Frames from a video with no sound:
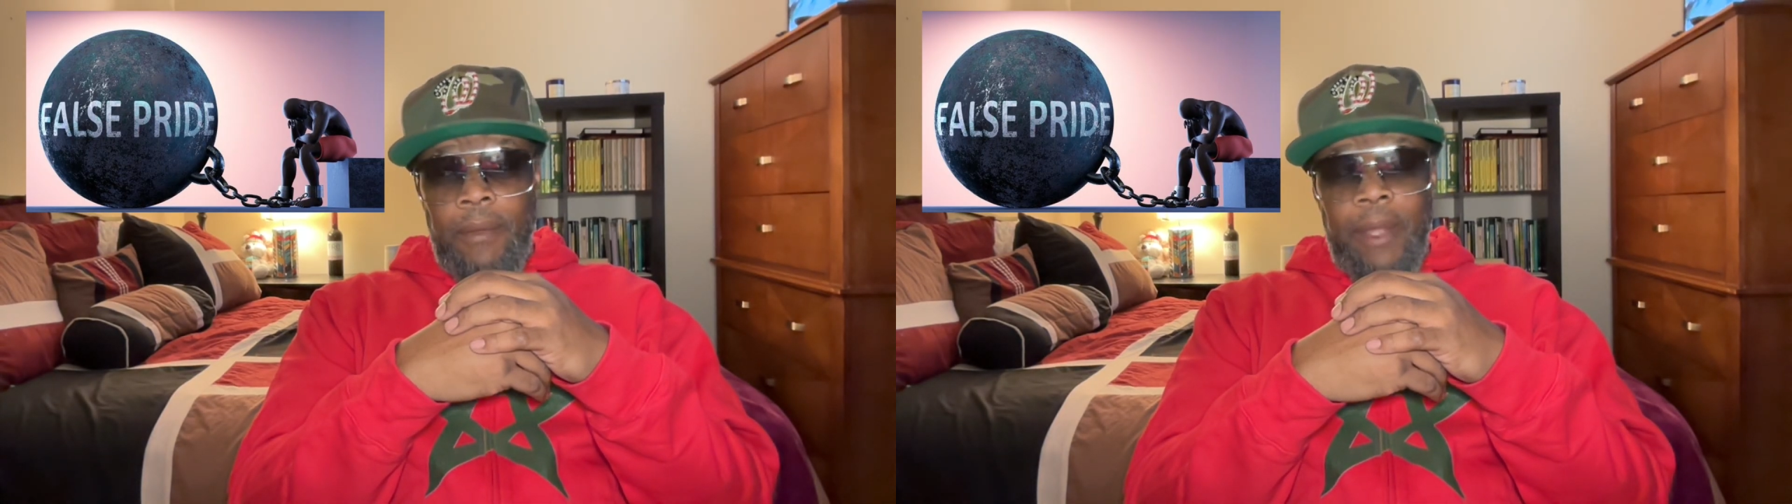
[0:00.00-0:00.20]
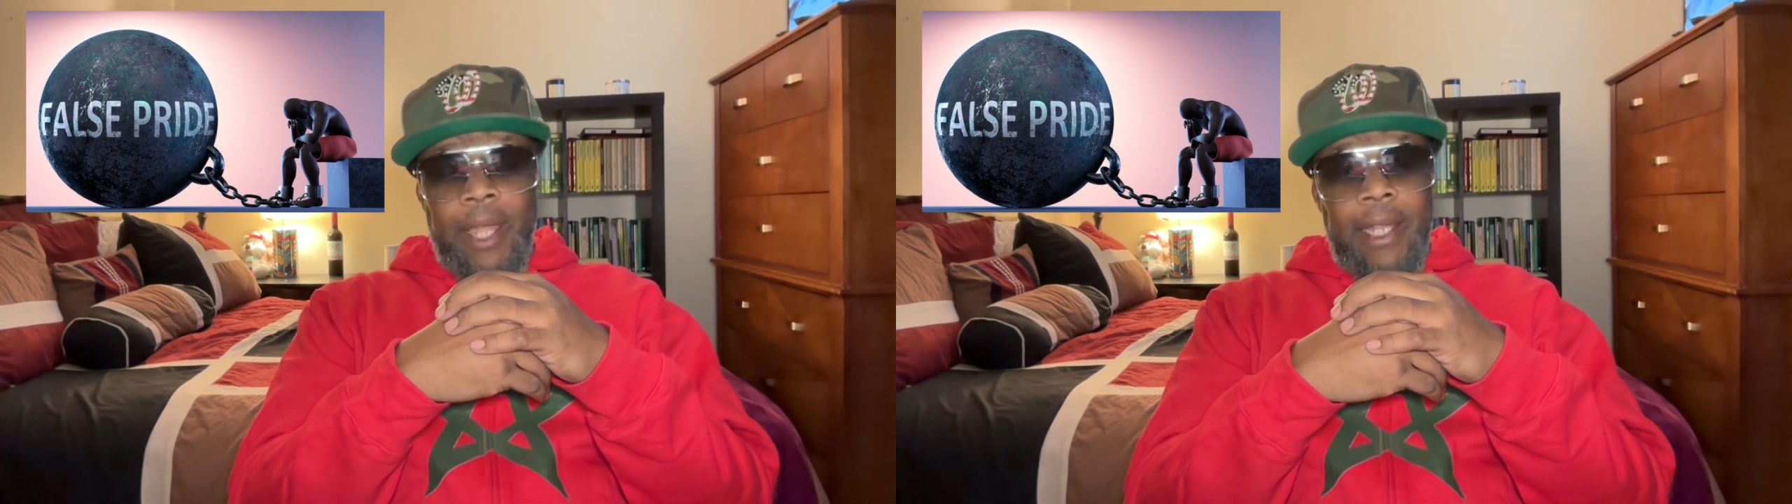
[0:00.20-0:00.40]

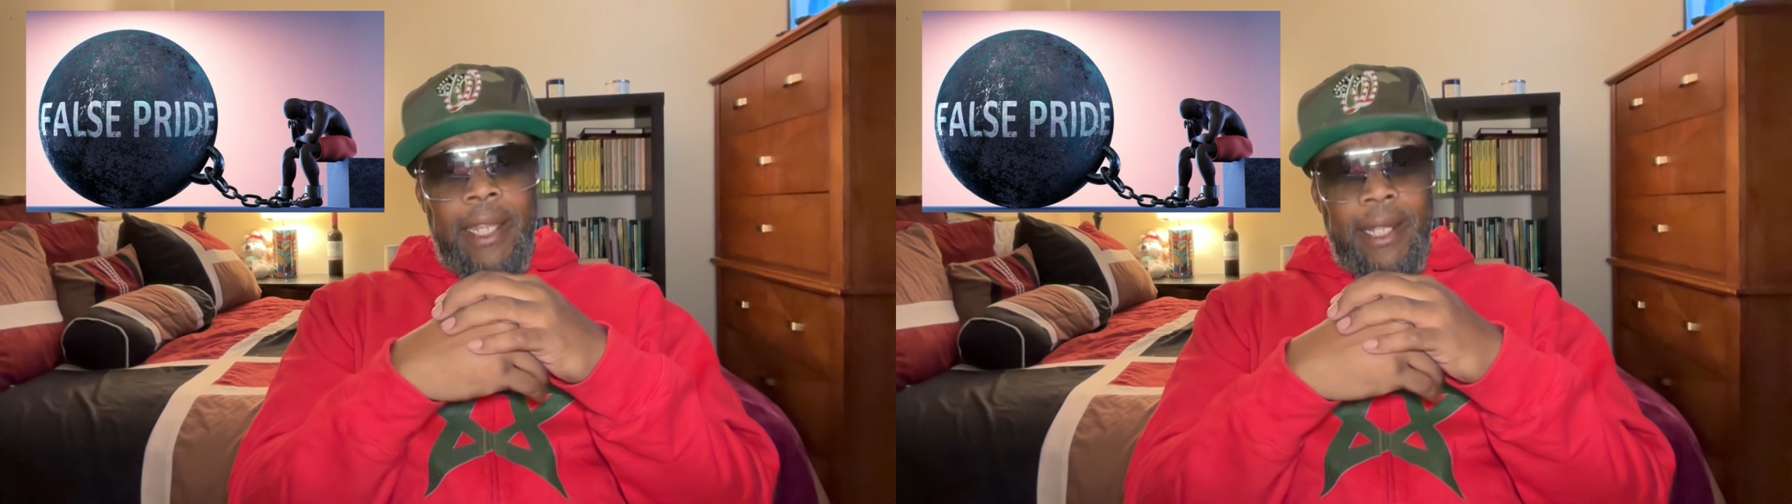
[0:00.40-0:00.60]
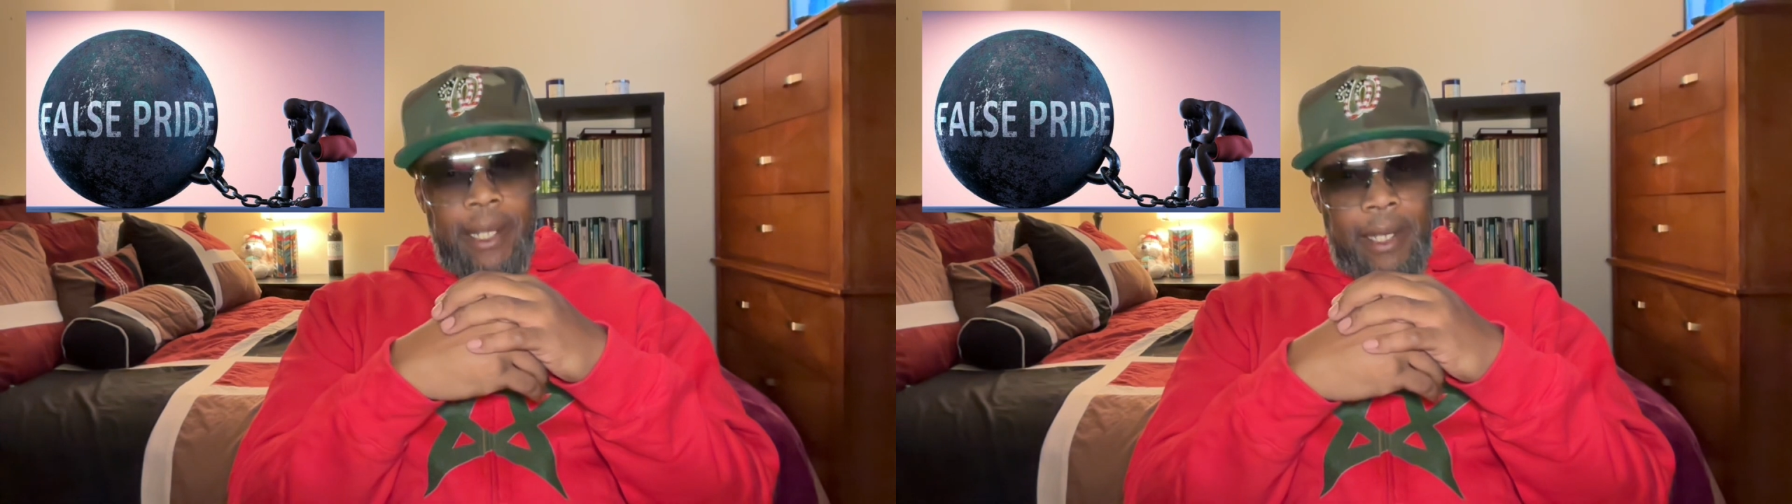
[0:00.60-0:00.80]
We got to
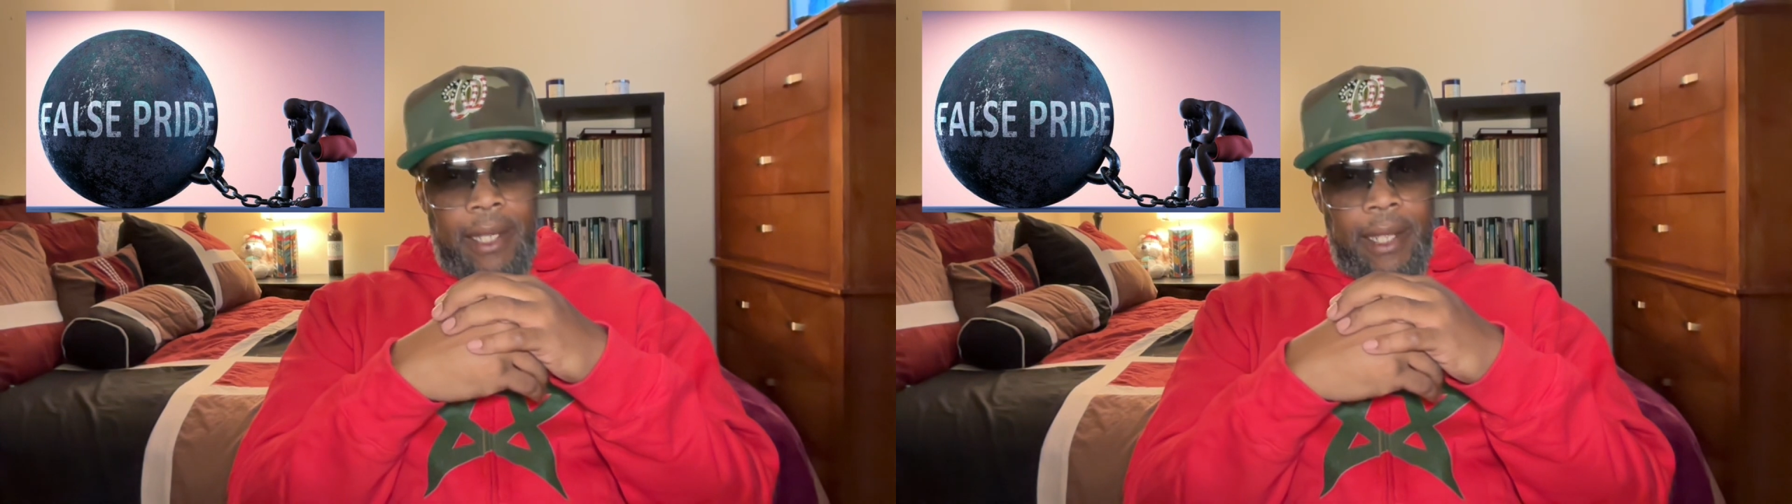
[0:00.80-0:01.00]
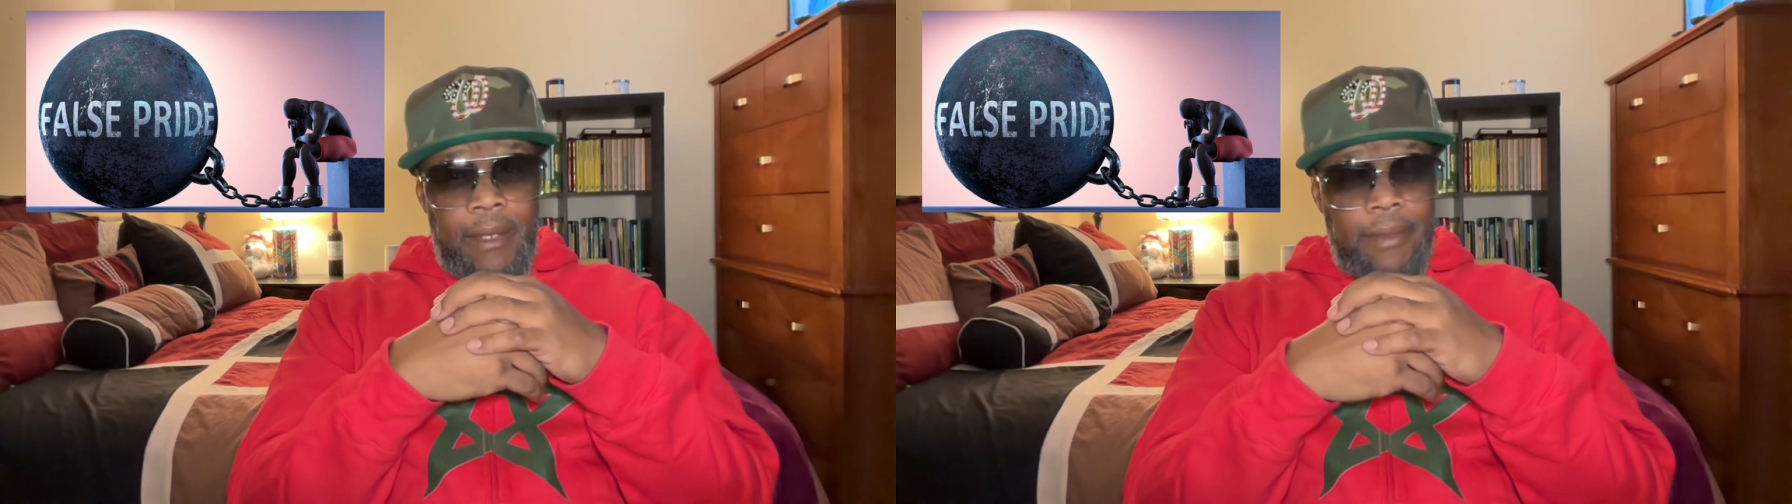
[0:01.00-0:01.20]
get it
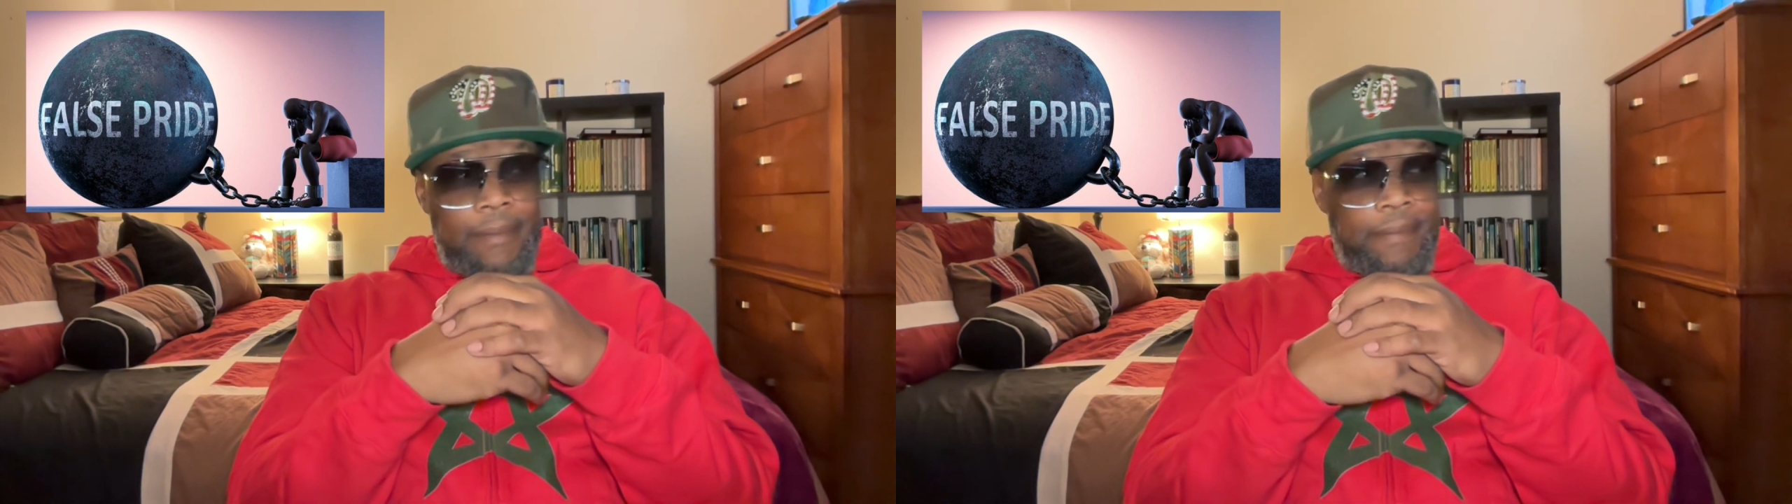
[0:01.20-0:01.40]
together.